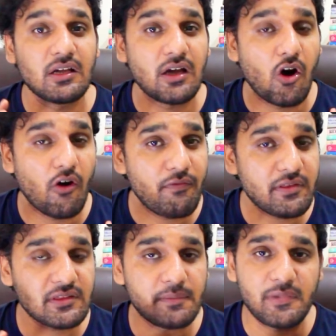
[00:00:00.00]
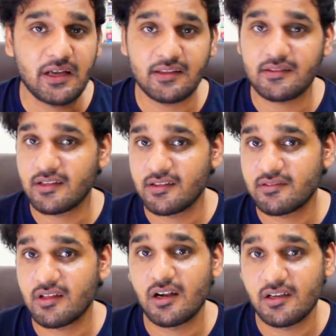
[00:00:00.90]
office supplies
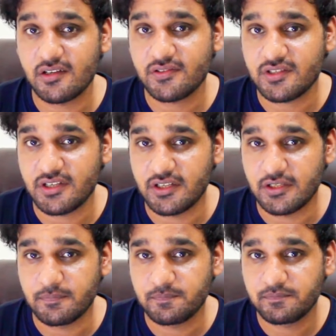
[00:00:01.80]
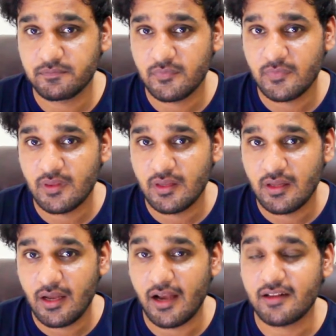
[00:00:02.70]
is understated.
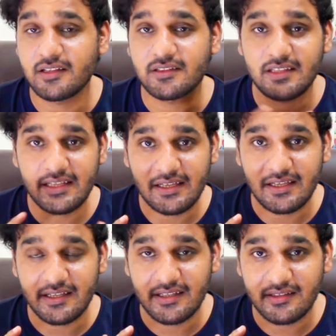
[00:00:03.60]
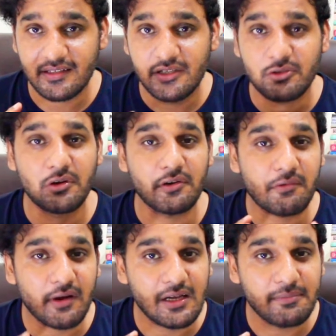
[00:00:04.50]
And the thing is, your
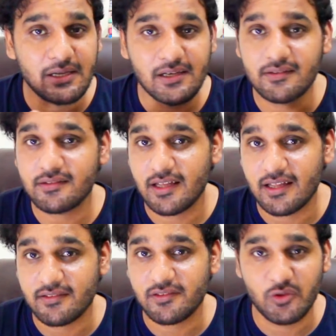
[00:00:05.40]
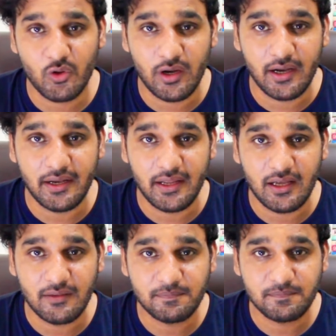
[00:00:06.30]
trial balance has no idea.